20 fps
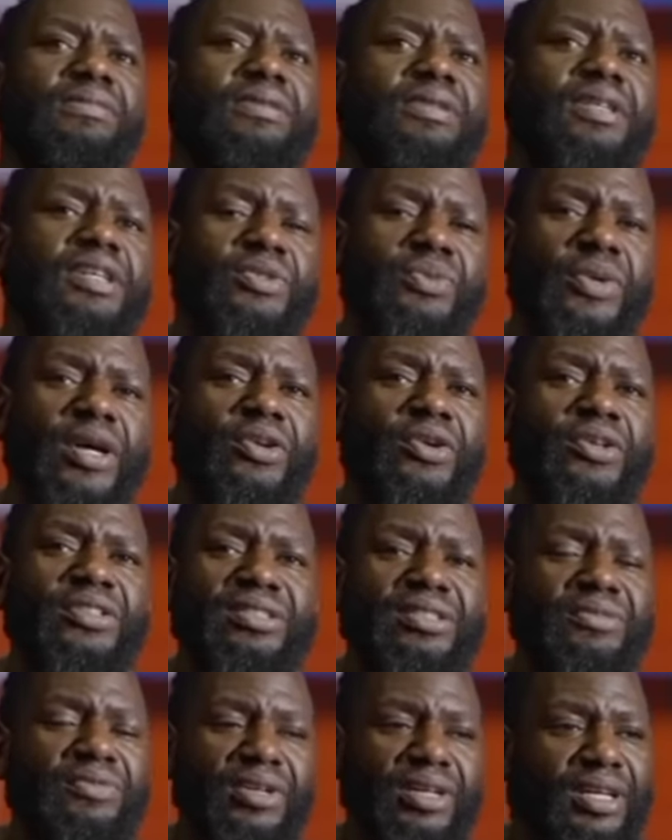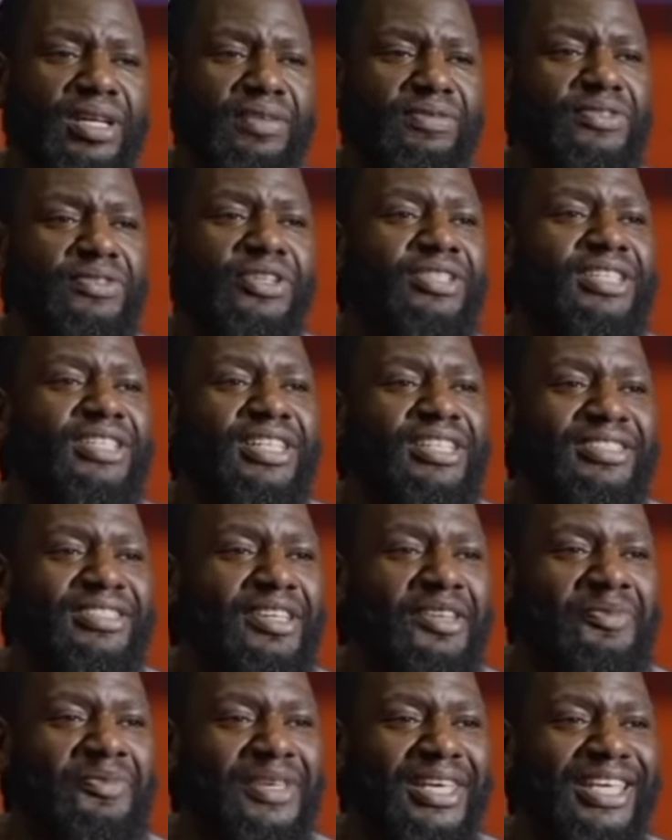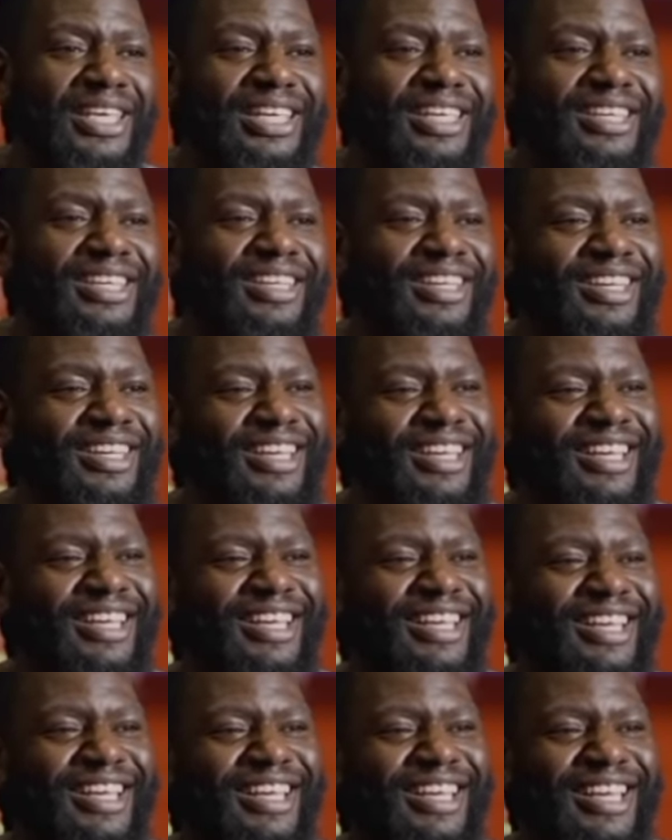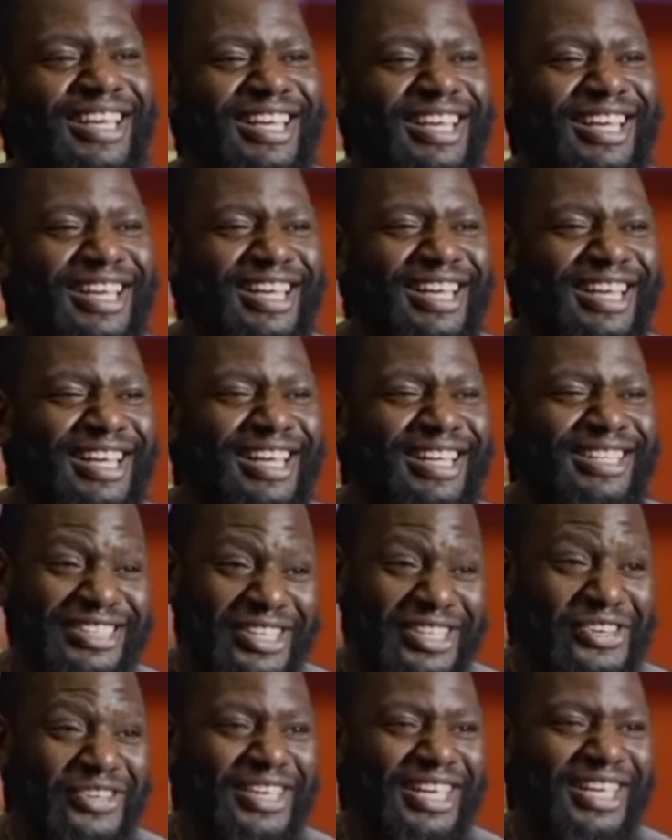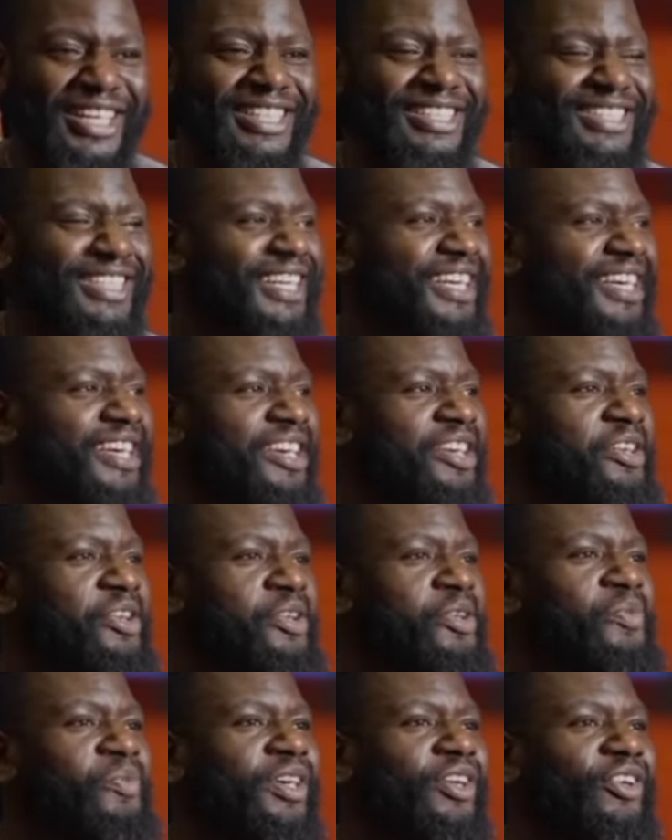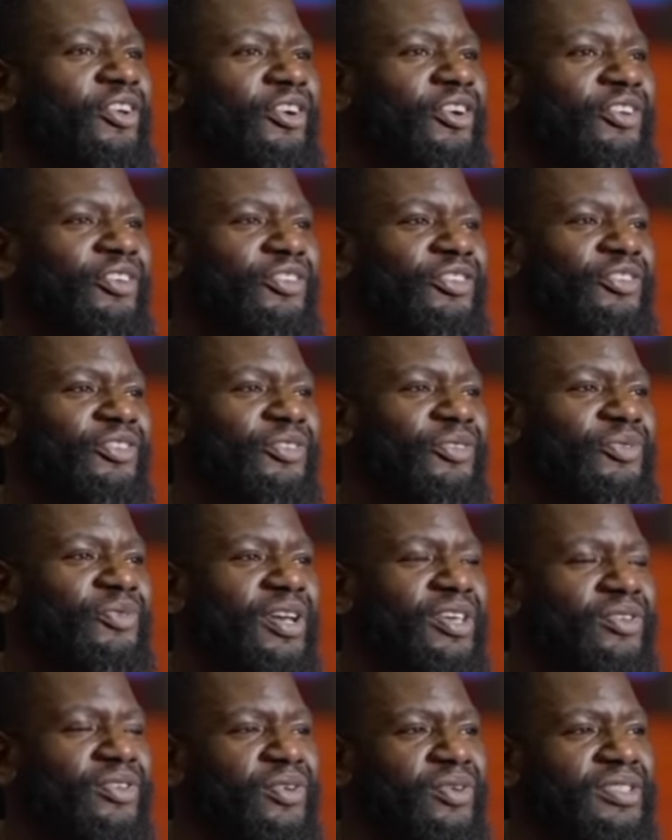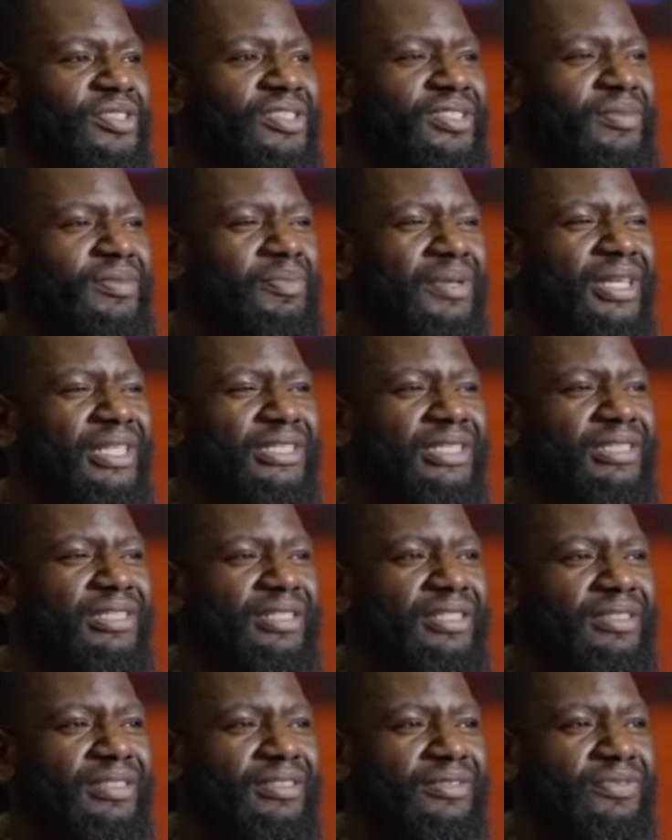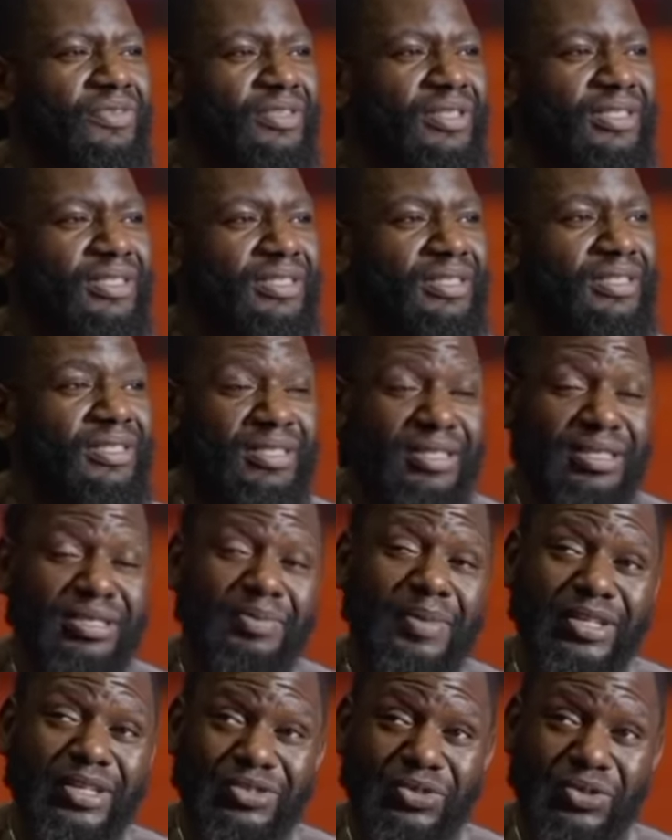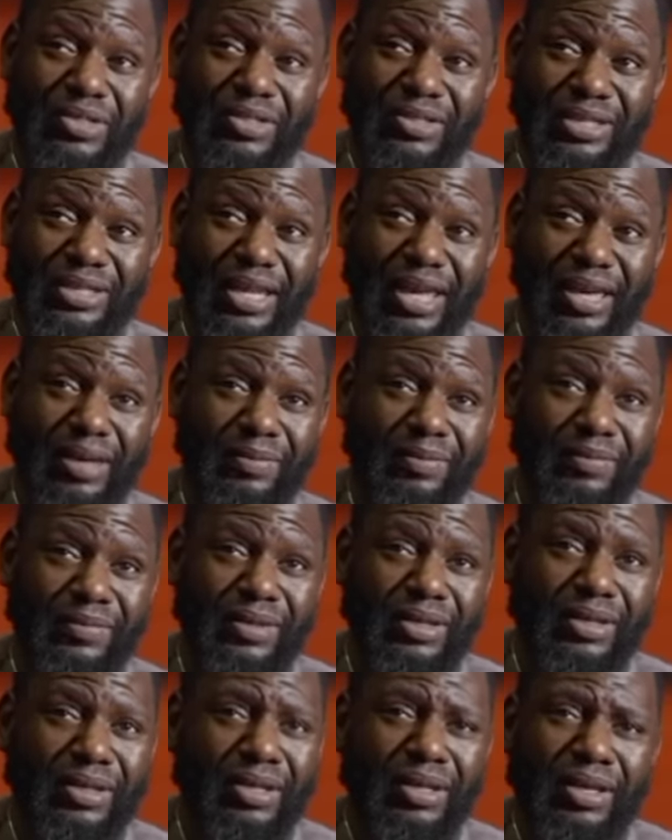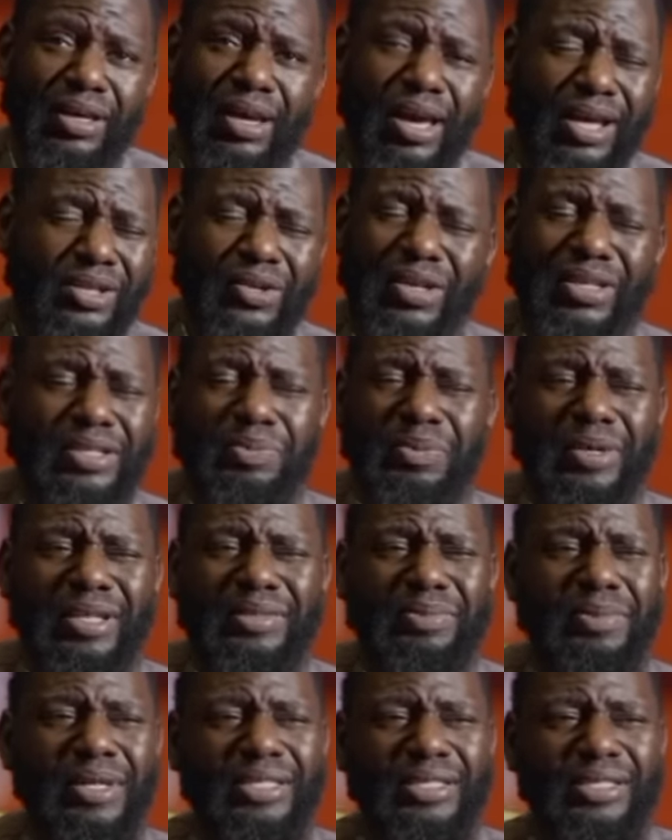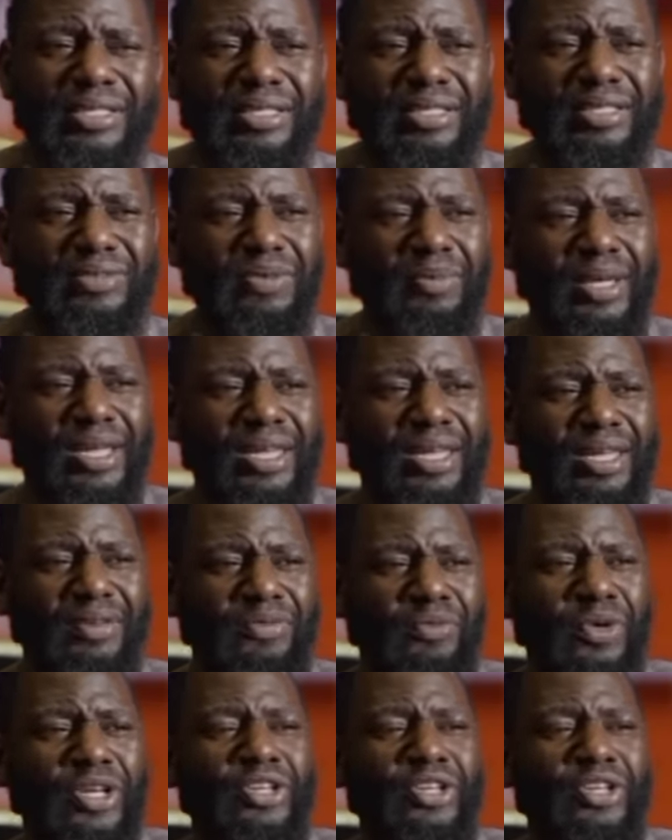Things where I don't see for life, nothing they shake me again. Mm-hmm. So you get. Because when you don't see plenty things for this, it is my short time. I don't experience plenty things for my life.